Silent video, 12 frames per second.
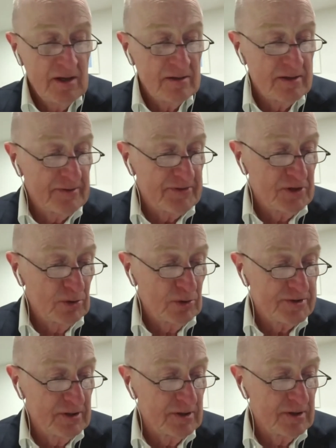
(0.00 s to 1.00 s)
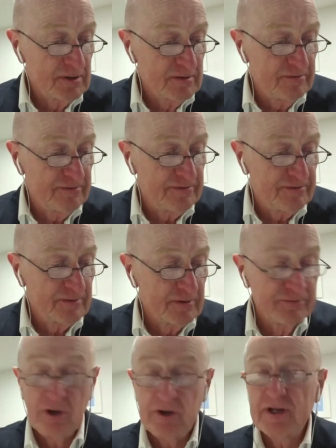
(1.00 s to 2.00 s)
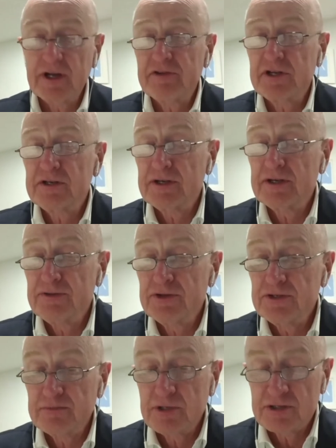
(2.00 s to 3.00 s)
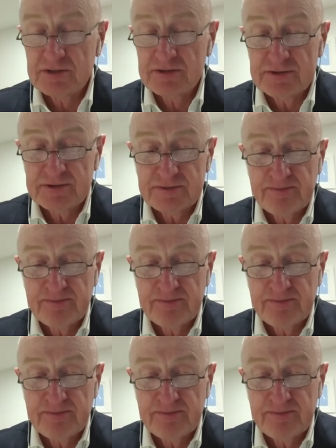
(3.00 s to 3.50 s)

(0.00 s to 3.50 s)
that the alternative of not having done these measures